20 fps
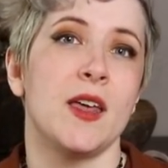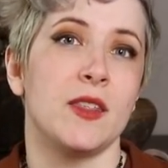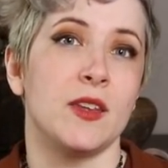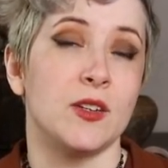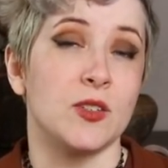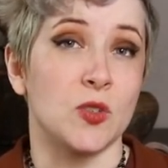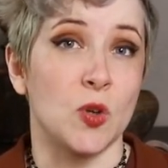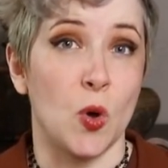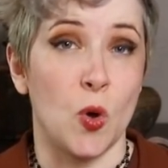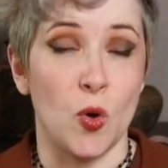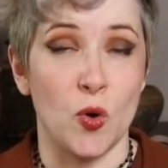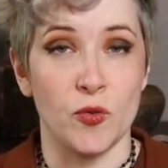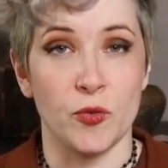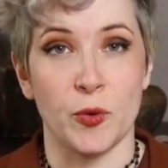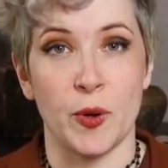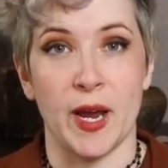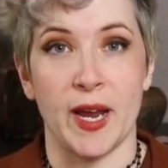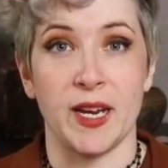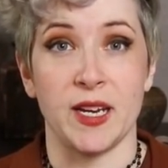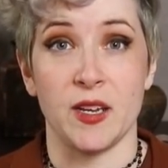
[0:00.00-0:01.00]
There's a whole
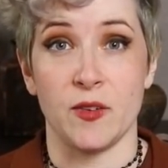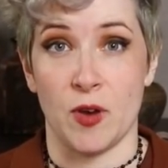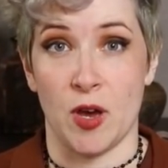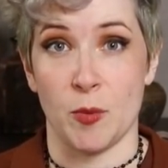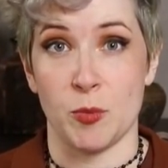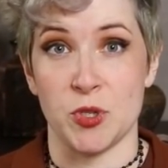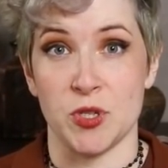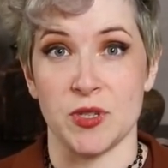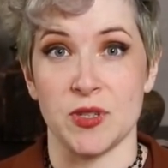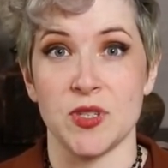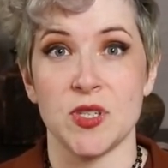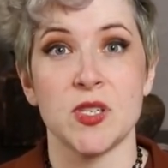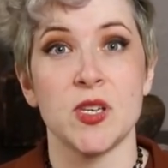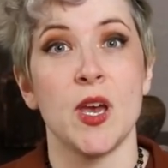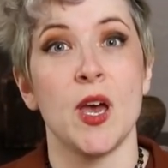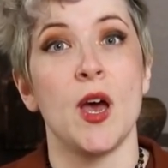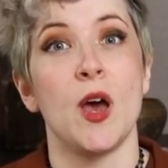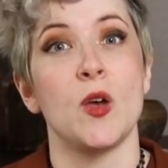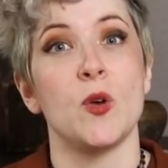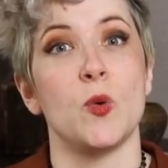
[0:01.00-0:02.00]
variety of options.
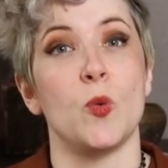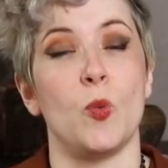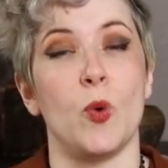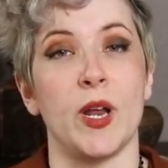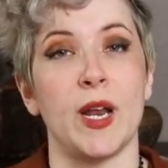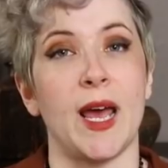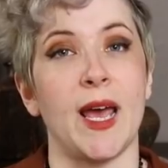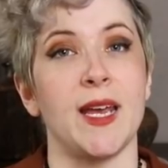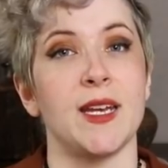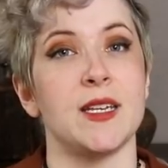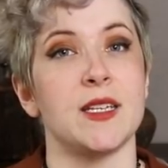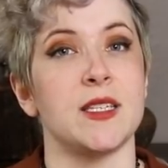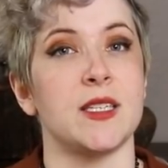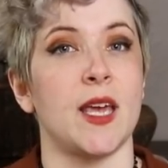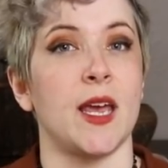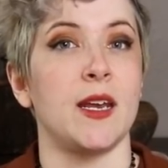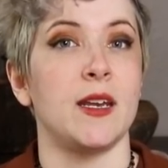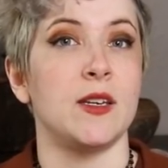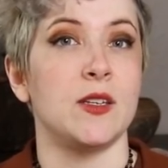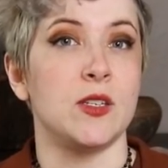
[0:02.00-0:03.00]
What I
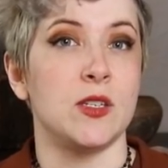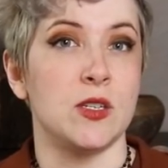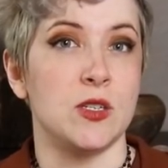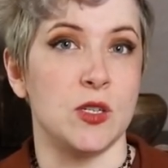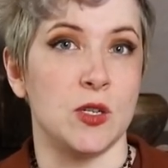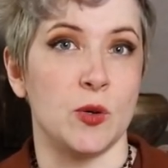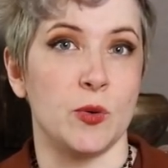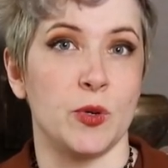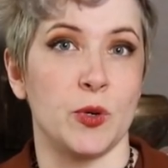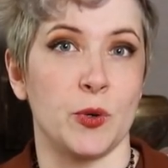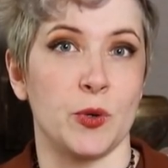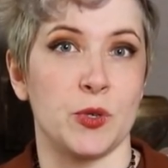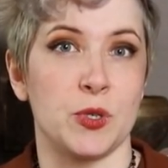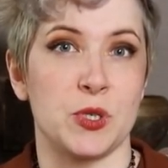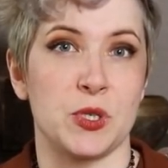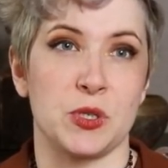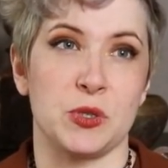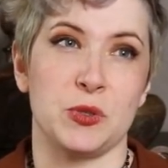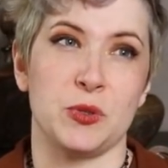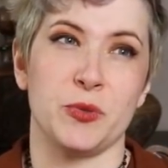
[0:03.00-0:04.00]
decided to do in
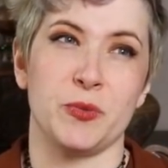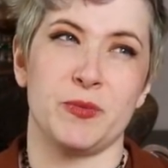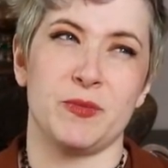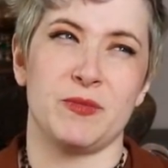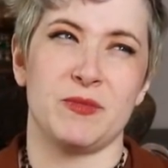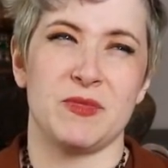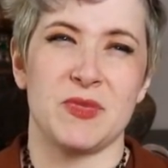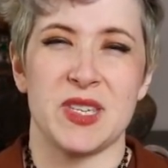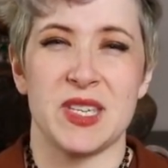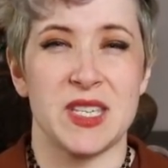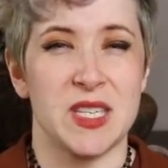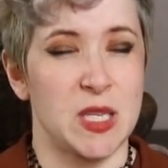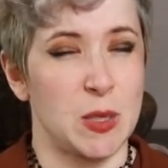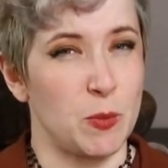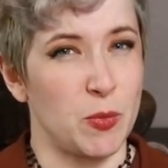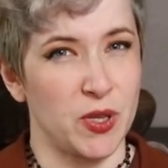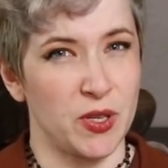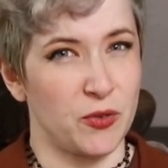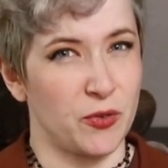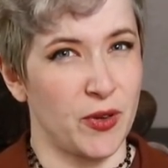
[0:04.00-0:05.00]
order to
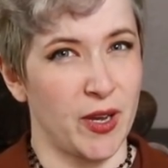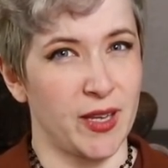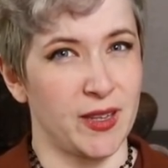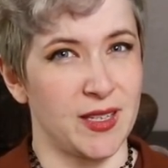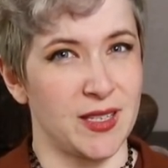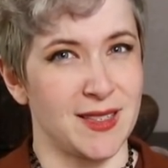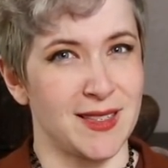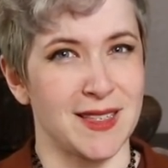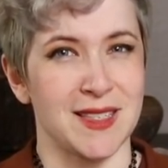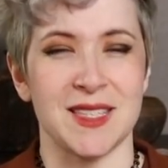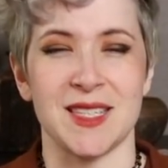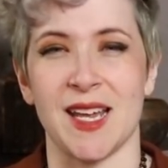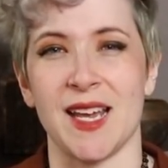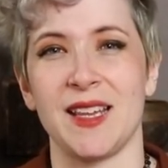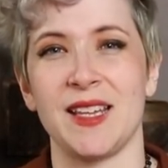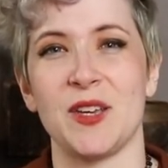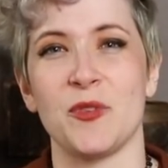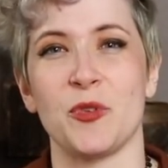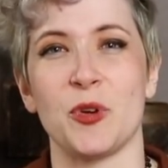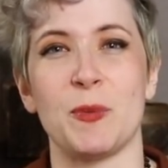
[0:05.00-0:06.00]
simplify this
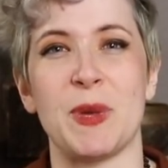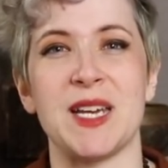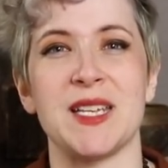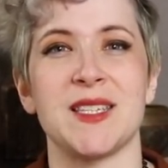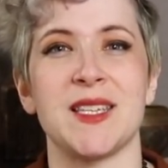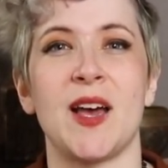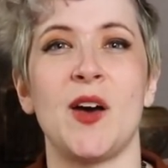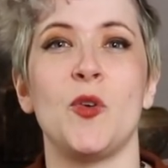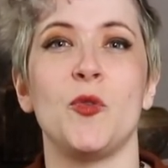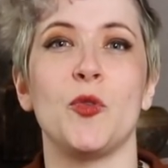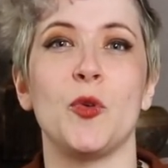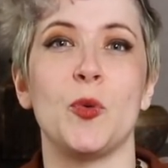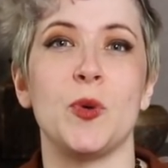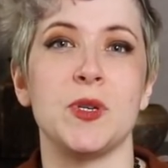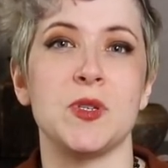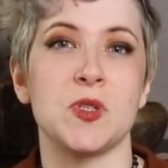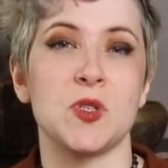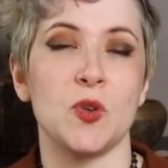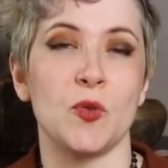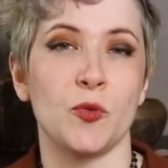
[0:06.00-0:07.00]
slightly for myself
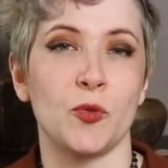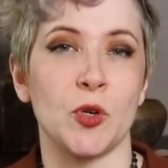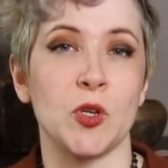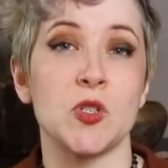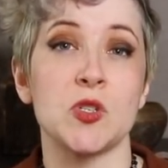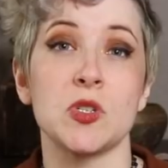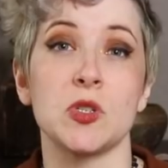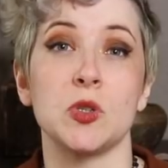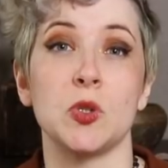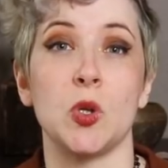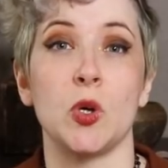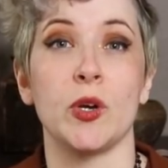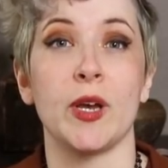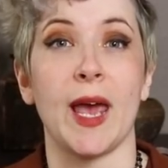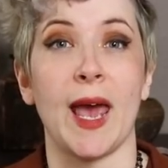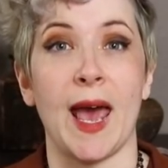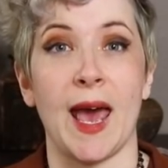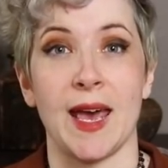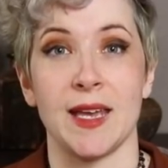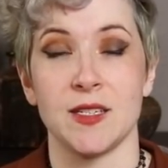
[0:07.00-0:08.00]
was to first
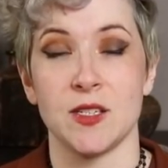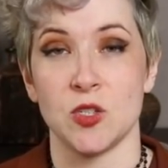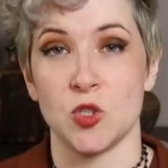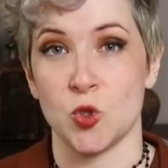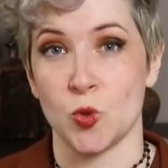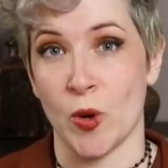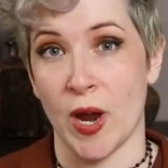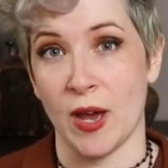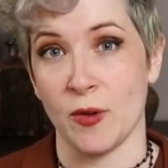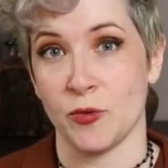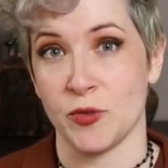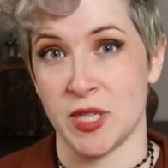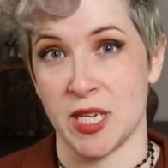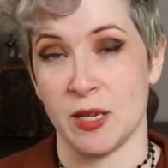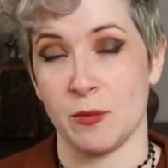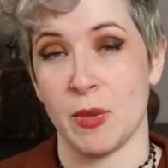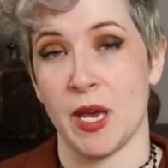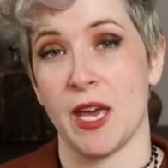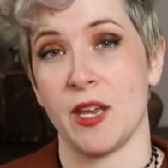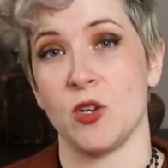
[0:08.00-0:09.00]
look at
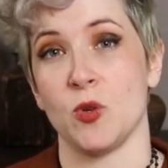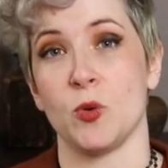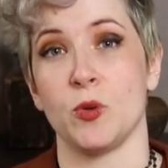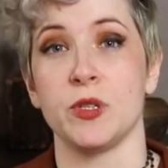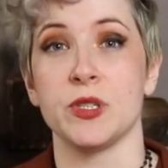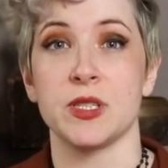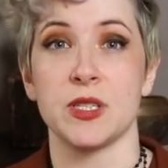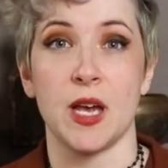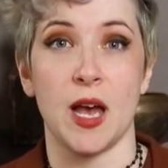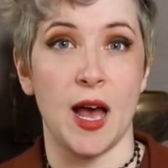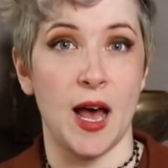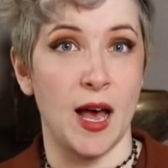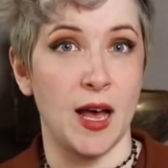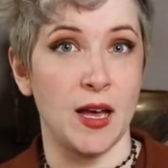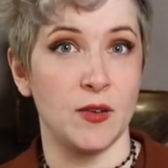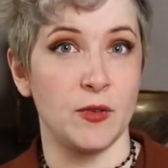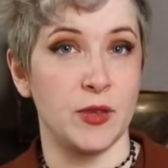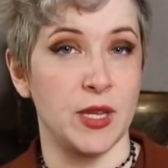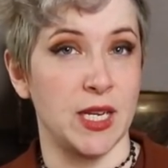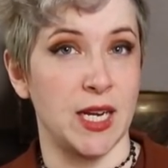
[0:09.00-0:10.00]
drafting manuals
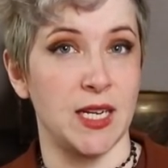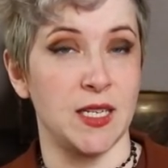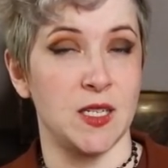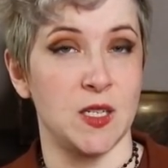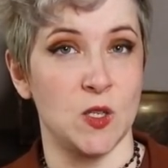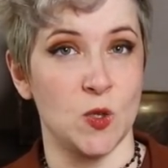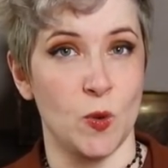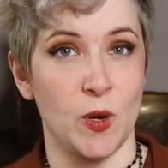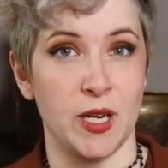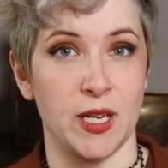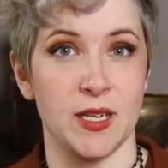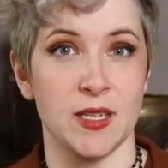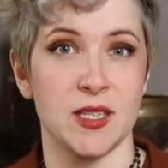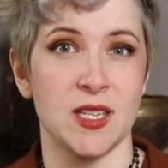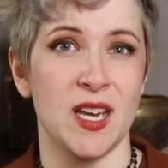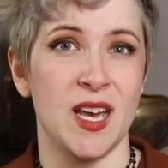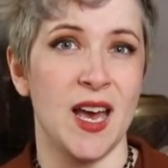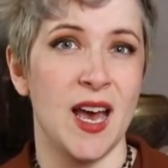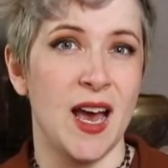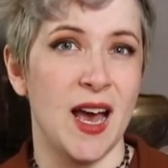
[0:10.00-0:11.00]
of the nineteen twenties.